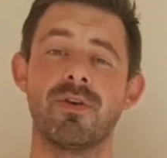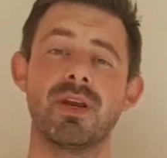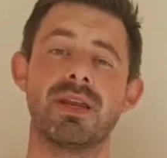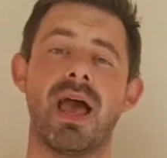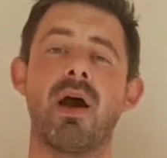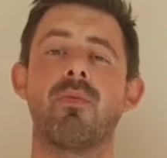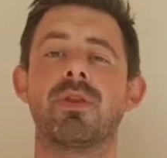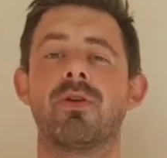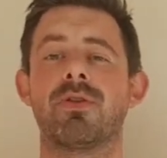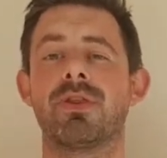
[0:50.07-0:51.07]
Or if you need help
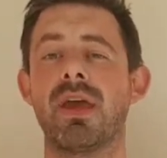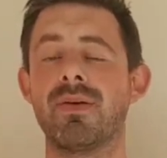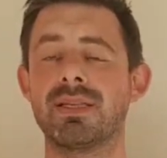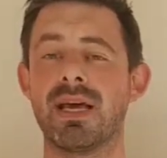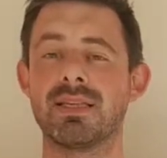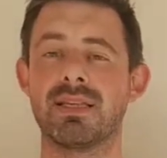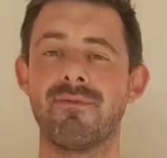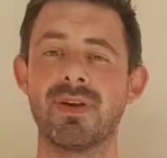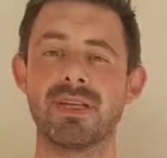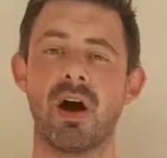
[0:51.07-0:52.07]
with your theory test,
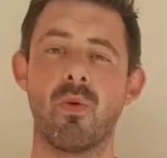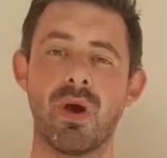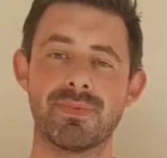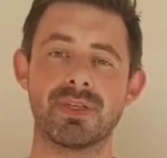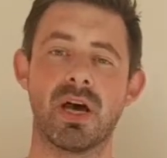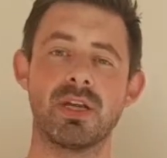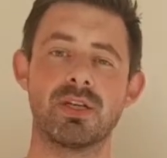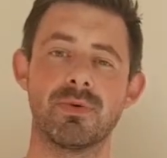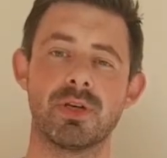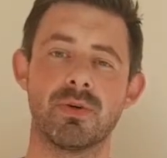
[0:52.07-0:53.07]
then visit our website
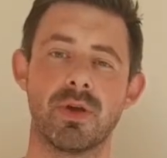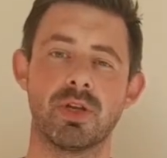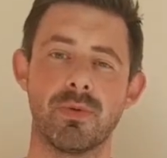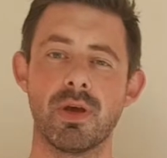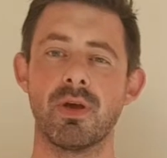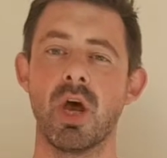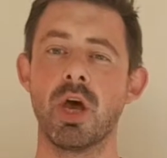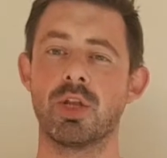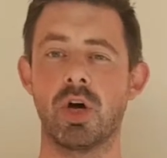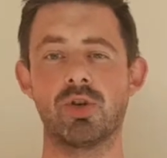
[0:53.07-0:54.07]

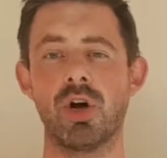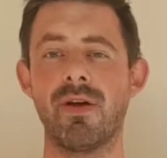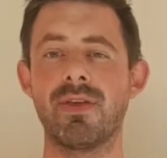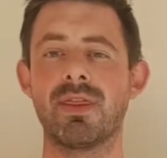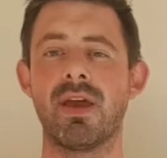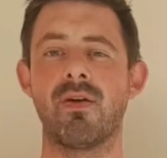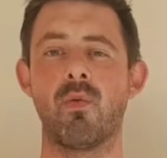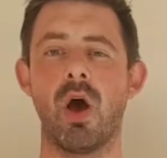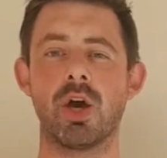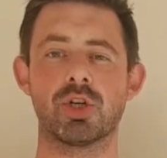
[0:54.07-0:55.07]

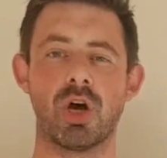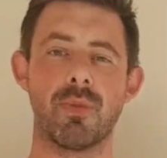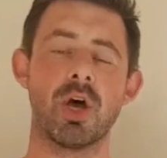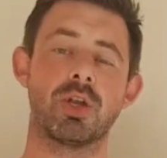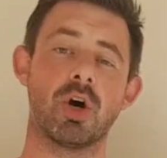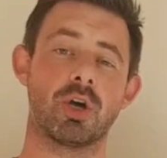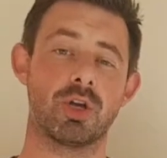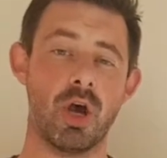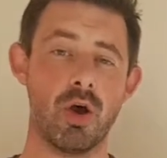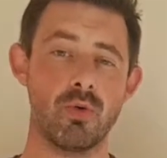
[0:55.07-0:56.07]

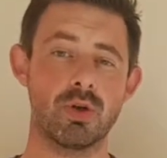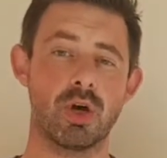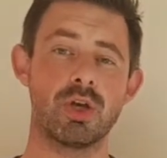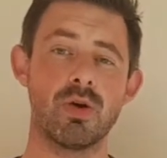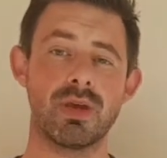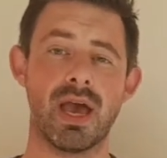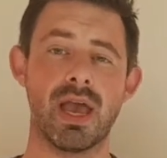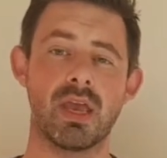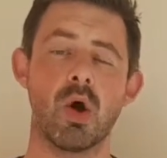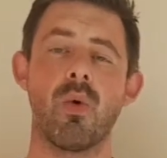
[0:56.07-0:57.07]

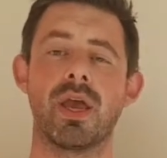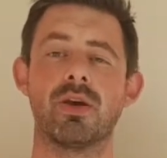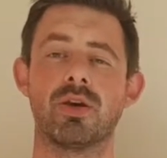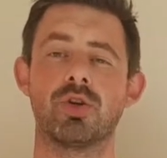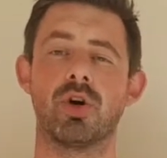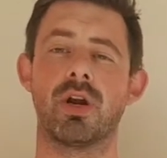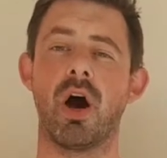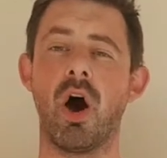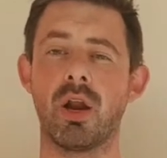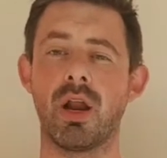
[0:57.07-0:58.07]
www.drivingtheoryworkshop.co.uk where you can join
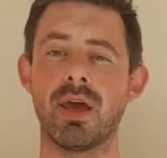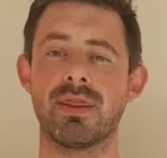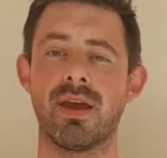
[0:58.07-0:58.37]
our online